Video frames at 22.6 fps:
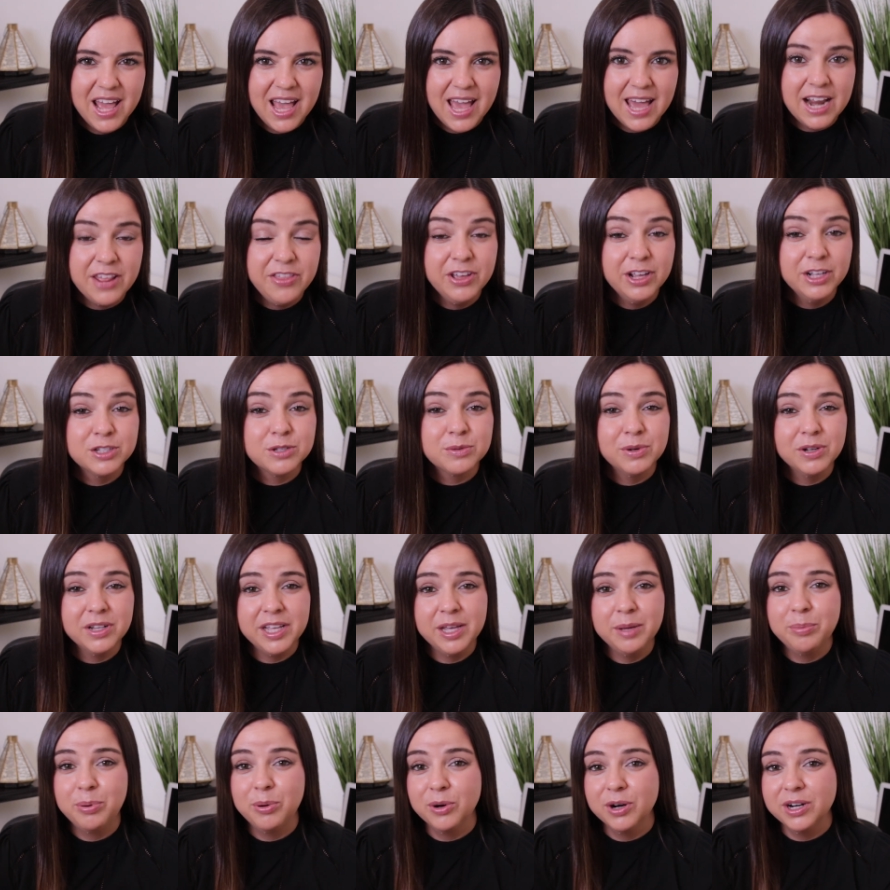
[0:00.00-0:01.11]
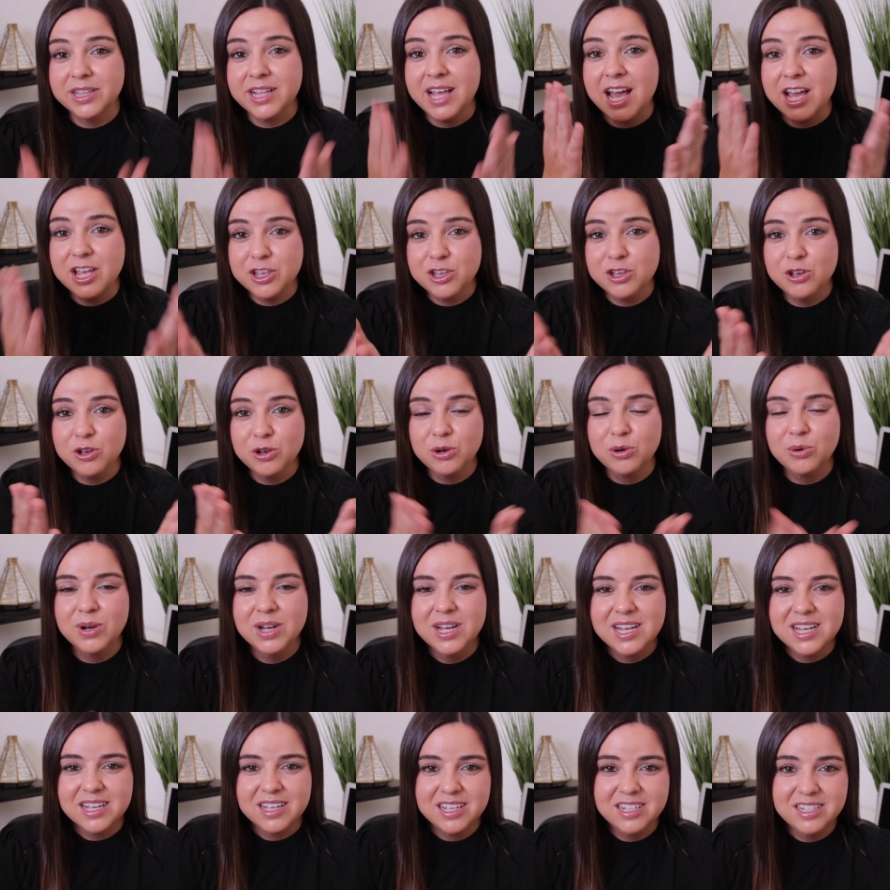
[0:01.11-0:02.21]
And I think it's really important that you
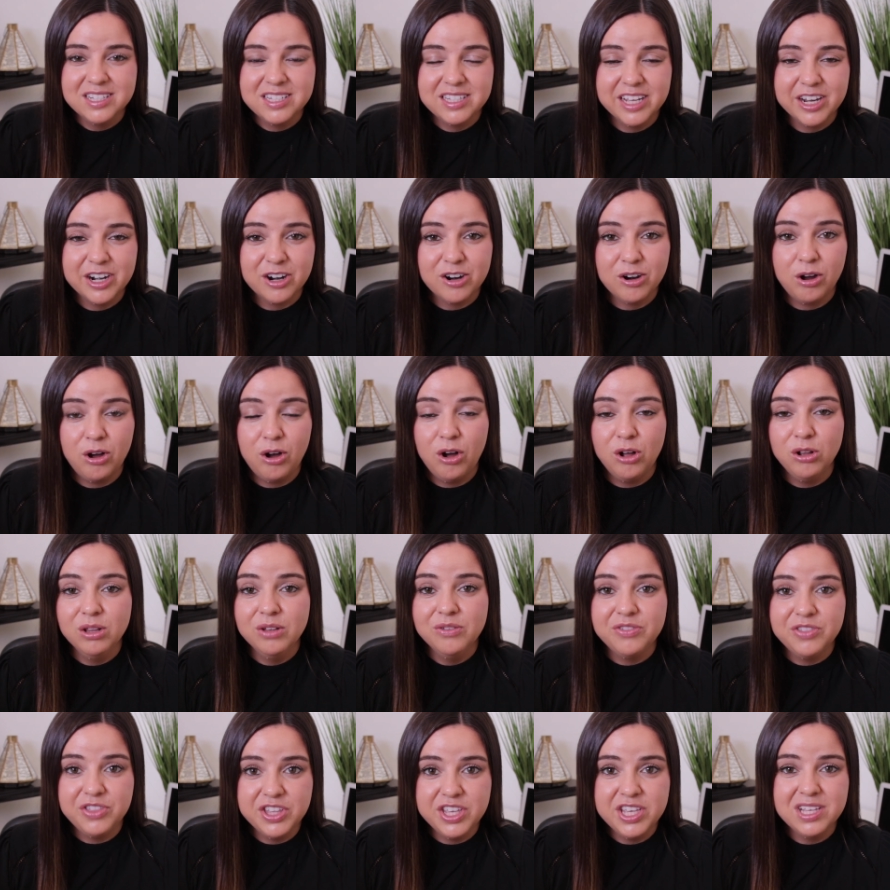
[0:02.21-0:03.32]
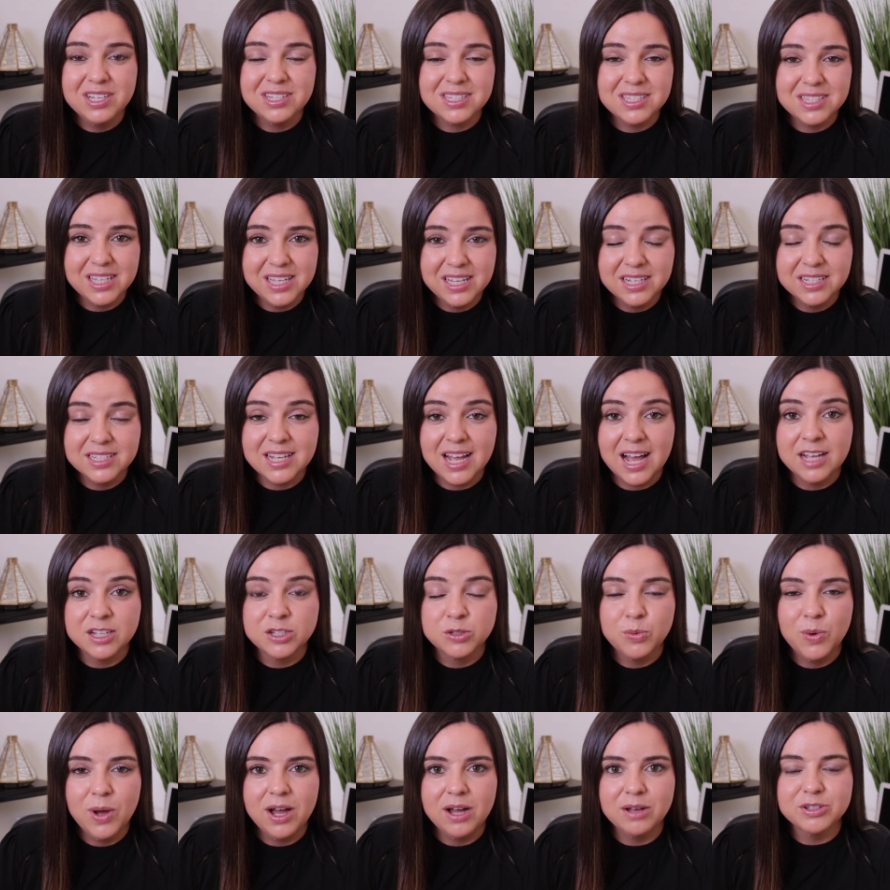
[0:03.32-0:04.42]
consider all of these things as
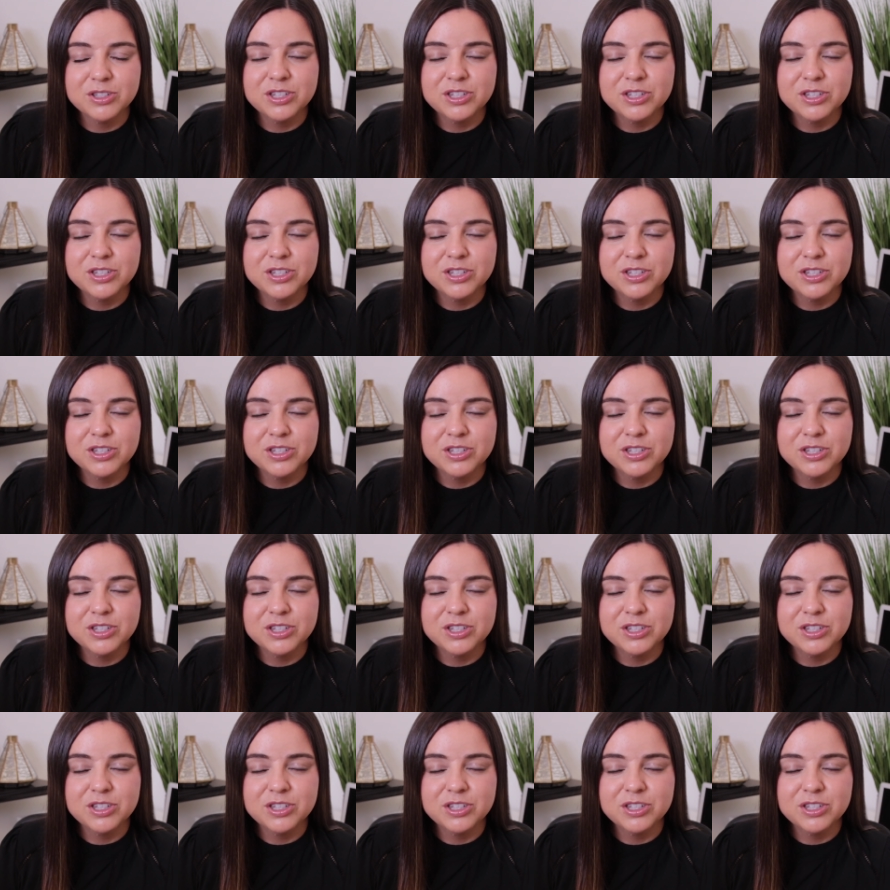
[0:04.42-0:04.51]
well.